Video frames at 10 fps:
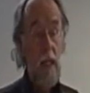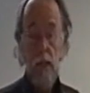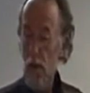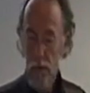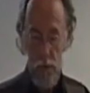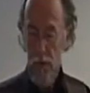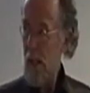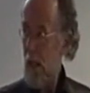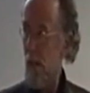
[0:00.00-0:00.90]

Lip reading: It doesn't say